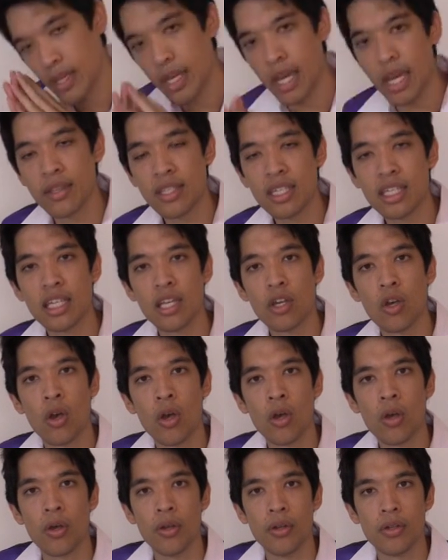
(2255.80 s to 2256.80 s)
And then he
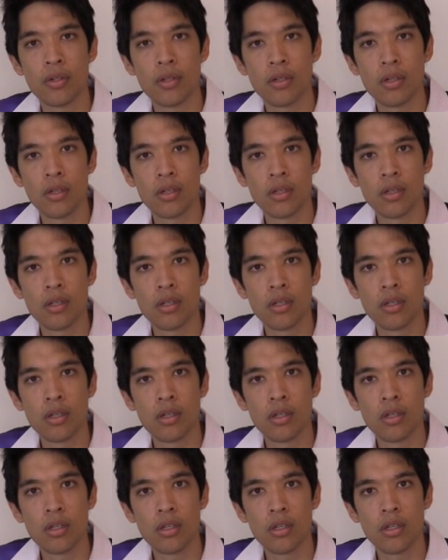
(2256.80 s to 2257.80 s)
heard,
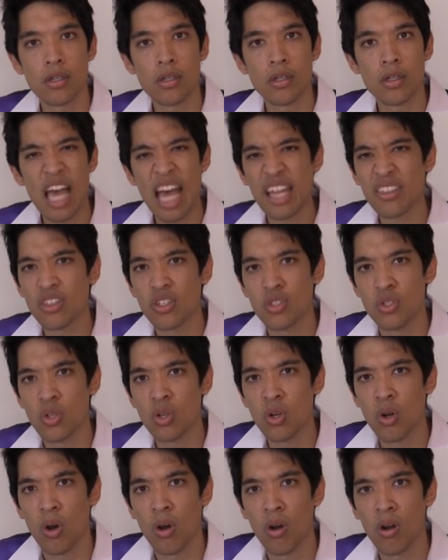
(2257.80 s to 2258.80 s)
at the
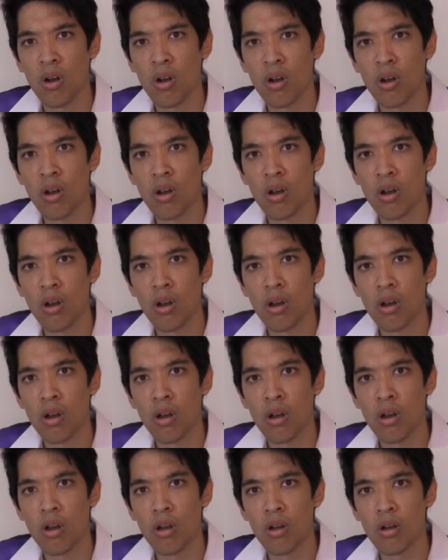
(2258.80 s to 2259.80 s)
door,
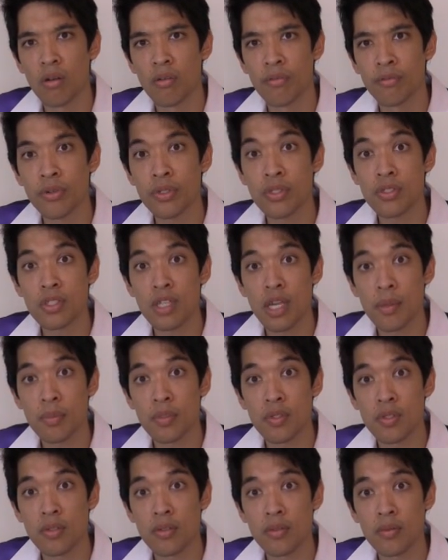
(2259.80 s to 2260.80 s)

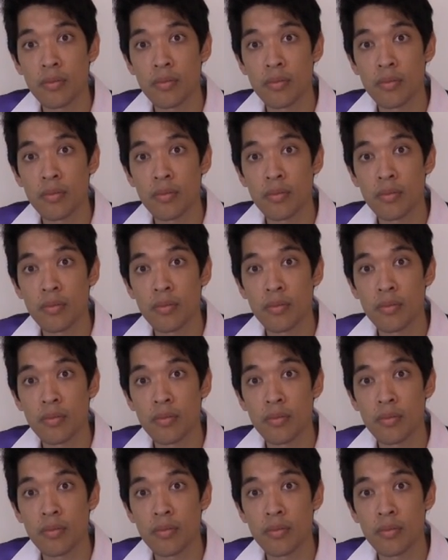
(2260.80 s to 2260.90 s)
footsteps.